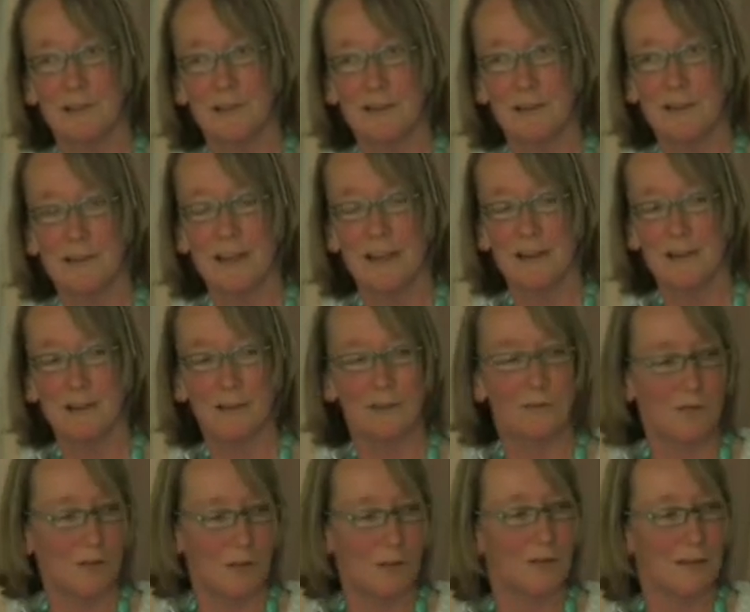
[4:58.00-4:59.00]
You'd get a good
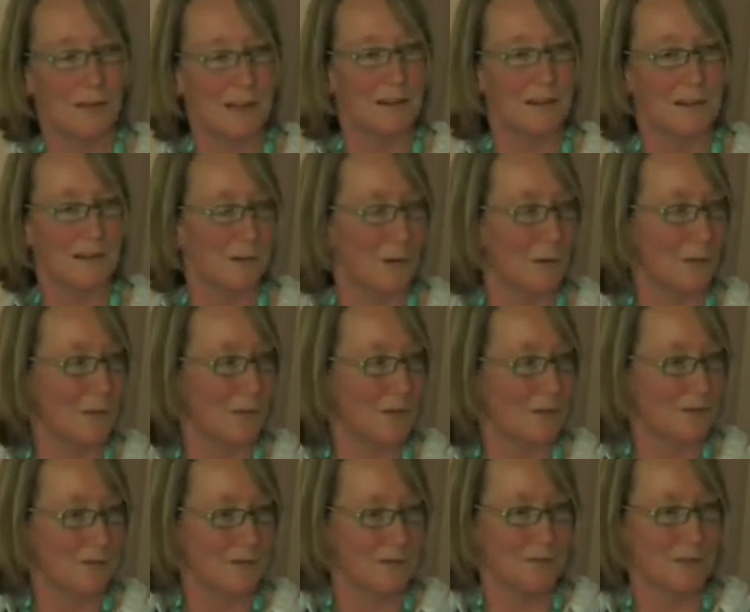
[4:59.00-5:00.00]
few dinners off
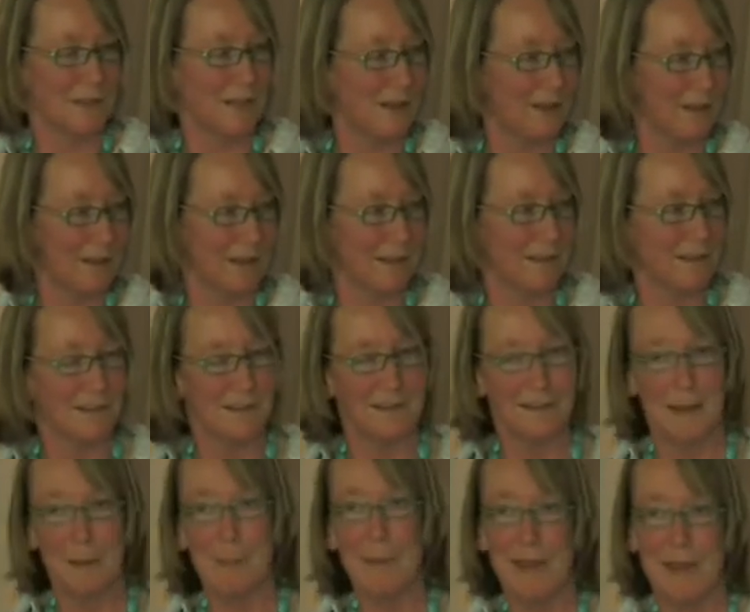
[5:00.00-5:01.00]
of,
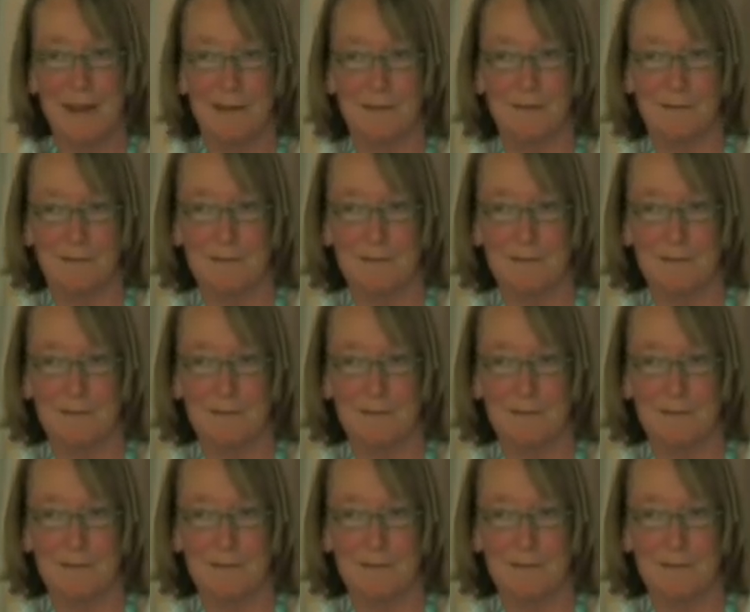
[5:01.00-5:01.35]
a bed.